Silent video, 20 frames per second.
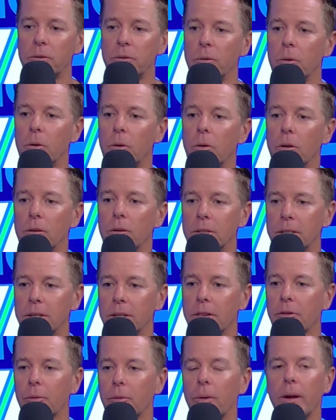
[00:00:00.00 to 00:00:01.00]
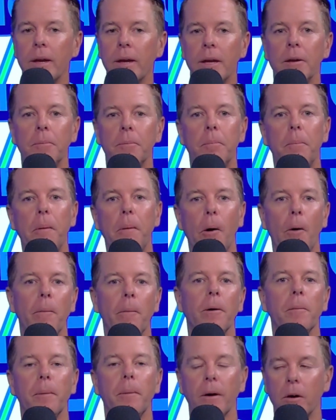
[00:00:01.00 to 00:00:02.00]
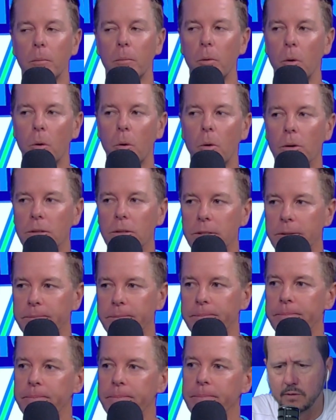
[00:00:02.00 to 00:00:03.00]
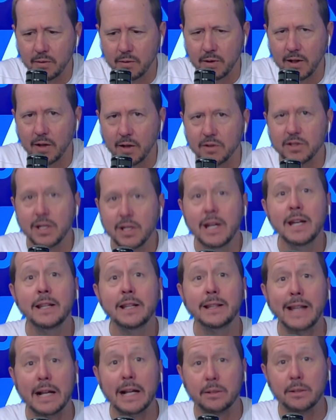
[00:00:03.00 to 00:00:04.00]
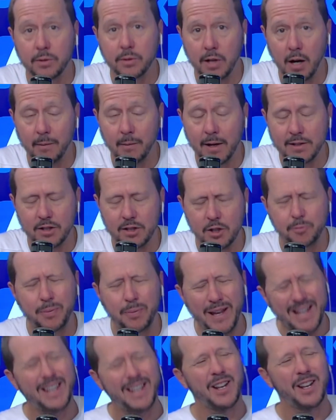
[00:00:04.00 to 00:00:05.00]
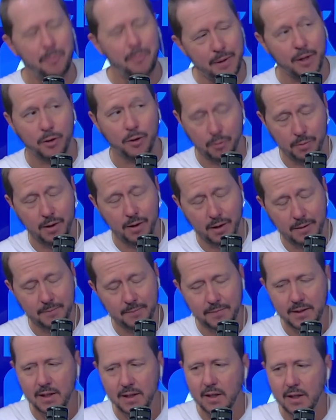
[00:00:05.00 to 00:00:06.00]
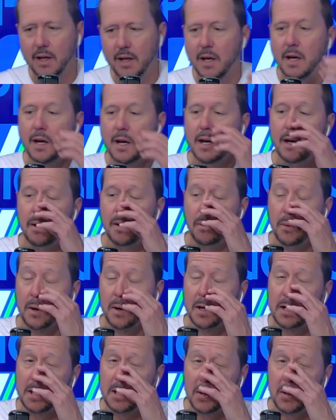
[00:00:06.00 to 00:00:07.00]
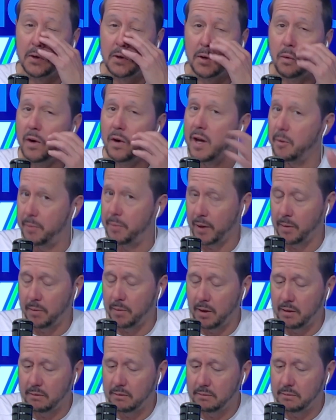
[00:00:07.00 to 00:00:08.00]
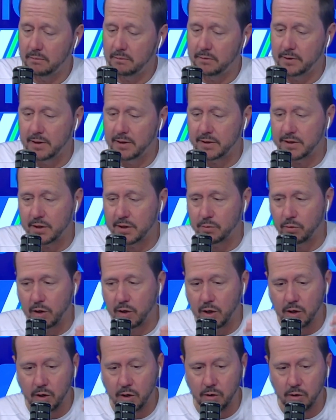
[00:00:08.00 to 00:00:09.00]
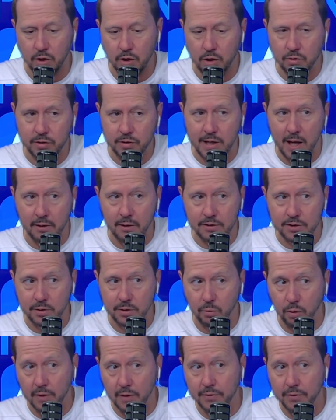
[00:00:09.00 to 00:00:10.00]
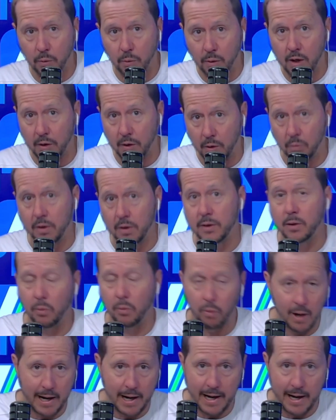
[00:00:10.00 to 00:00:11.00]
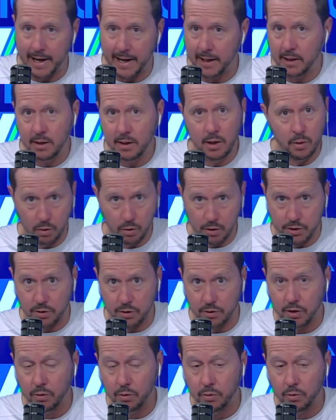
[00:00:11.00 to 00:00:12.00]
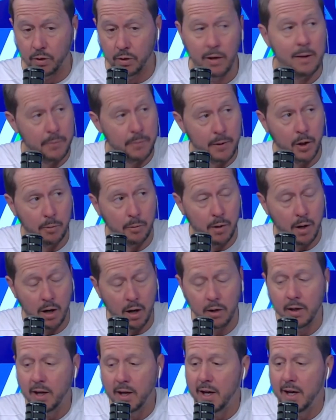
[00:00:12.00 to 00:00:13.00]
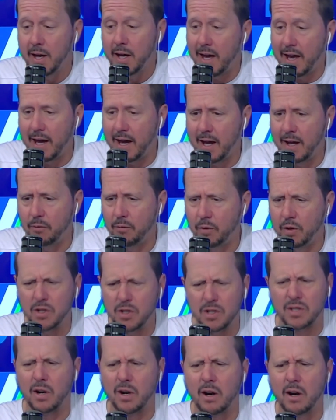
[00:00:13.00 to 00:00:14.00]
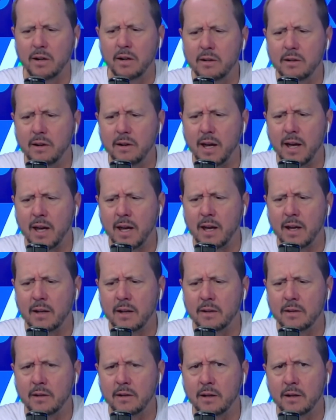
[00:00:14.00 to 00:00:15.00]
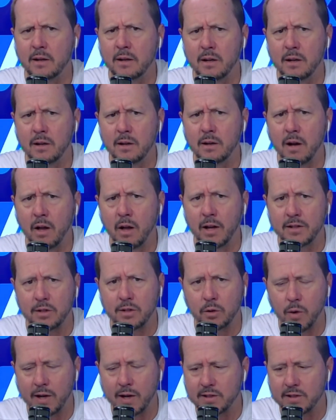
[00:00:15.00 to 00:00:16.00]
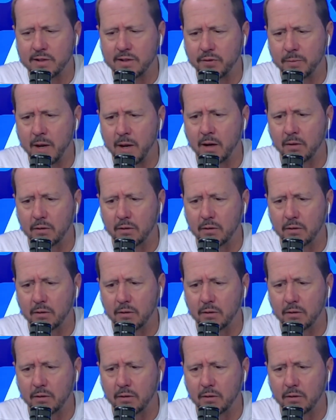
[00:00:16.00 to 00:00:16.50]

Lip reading: outdoor courts, and 3 permanent pickleball courts. There we go. See, that's what we're talking about. So speaking of pickleball, we're going to go into the way of pickleball. This is where you tell us the what, the where, the when, the why, what you're doing in pickleball, and when you started, and I'll ask you questions from